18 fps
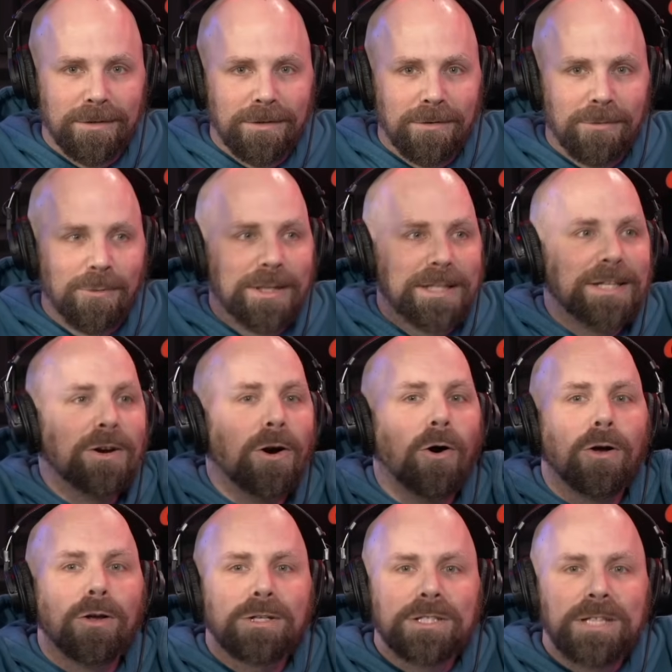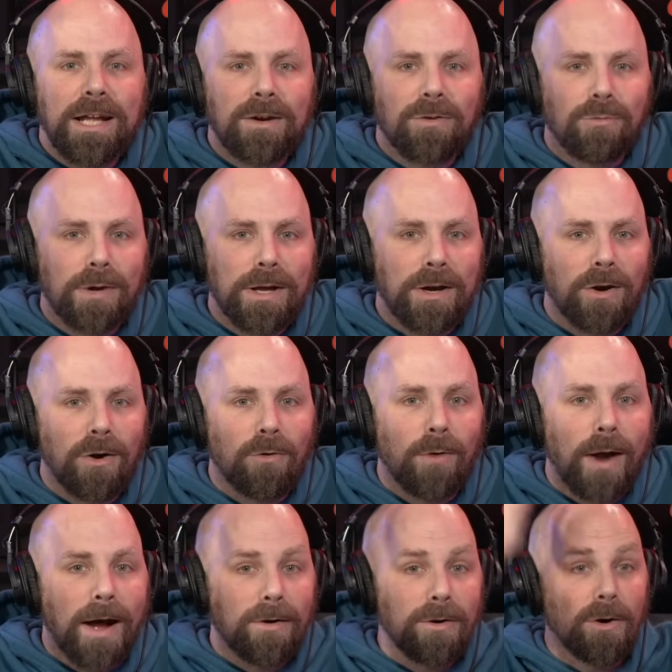with the Allstate Arena
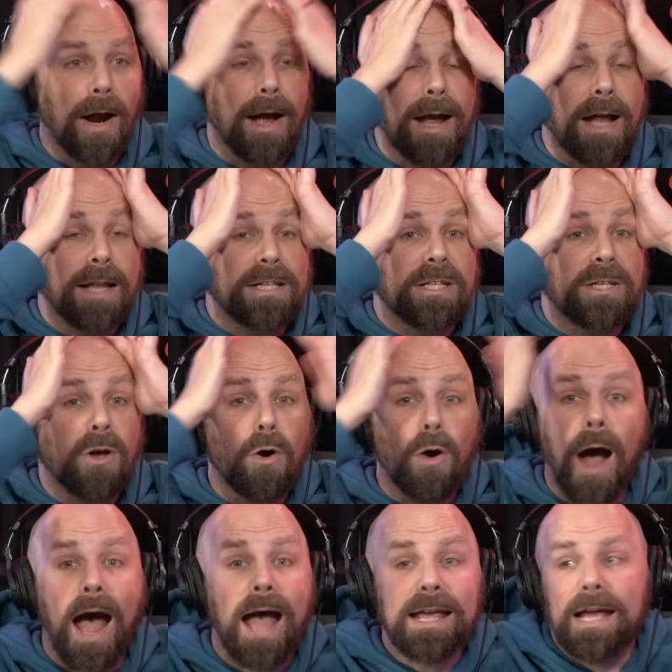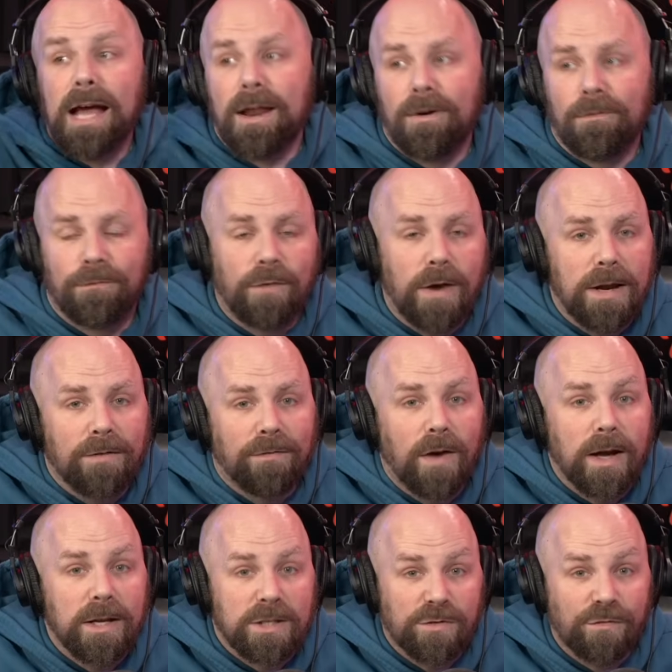around her. I got so I got afraid of
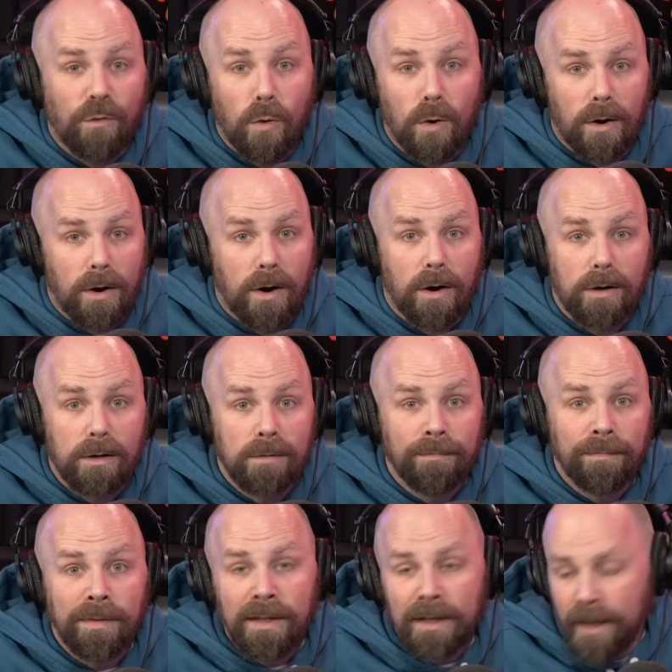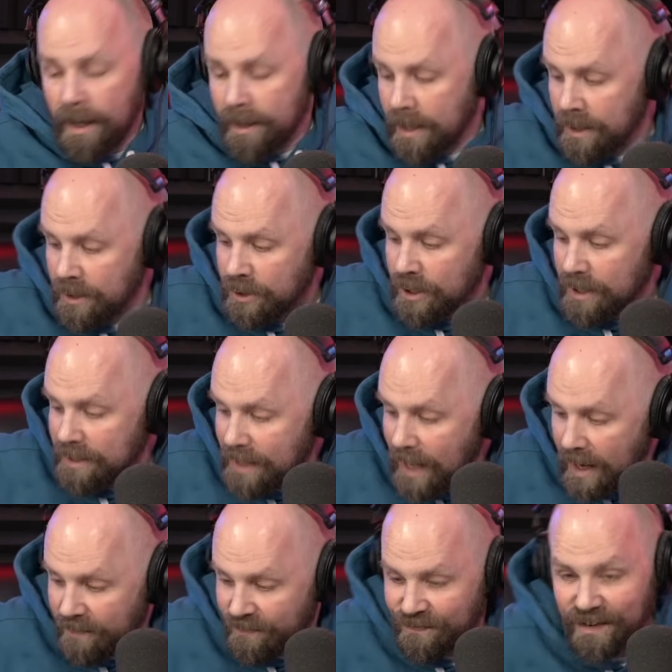heights for her. And then she's
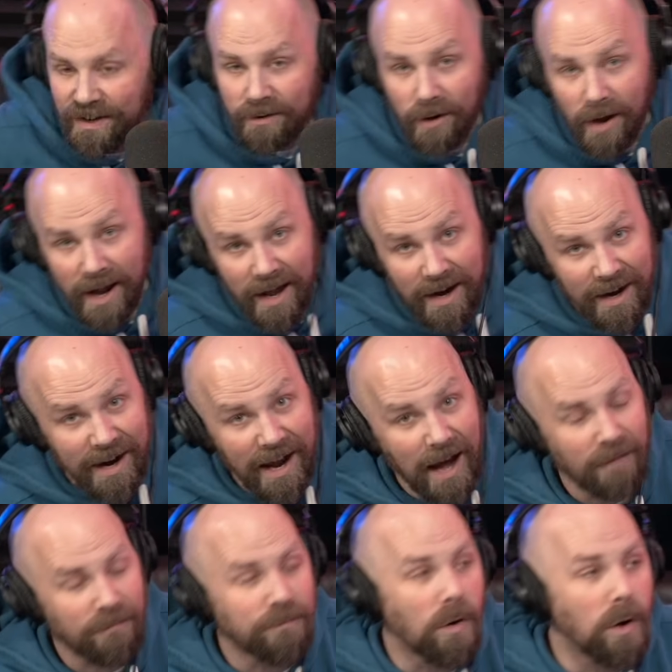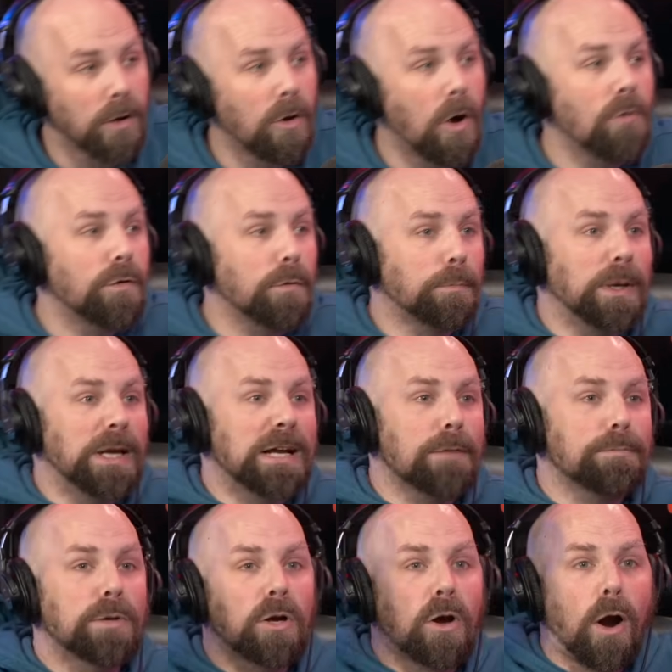got to figure out how to not fall over, pick
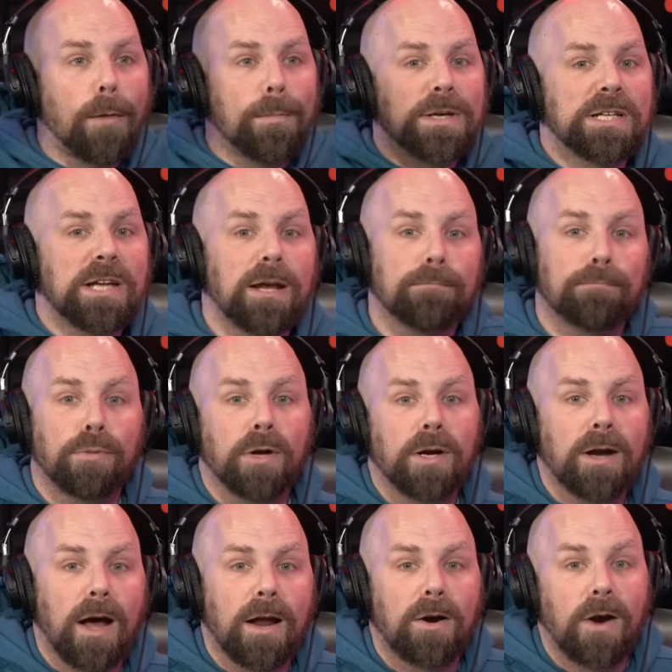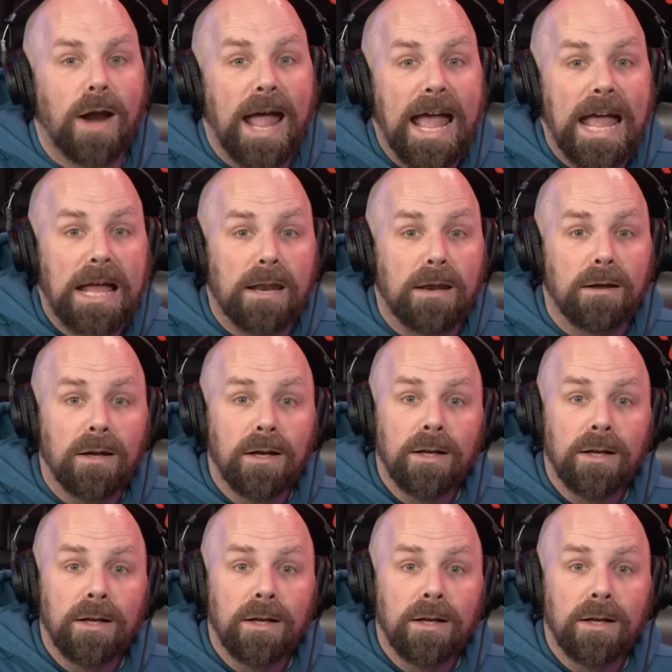up the garbage can, put it on her head,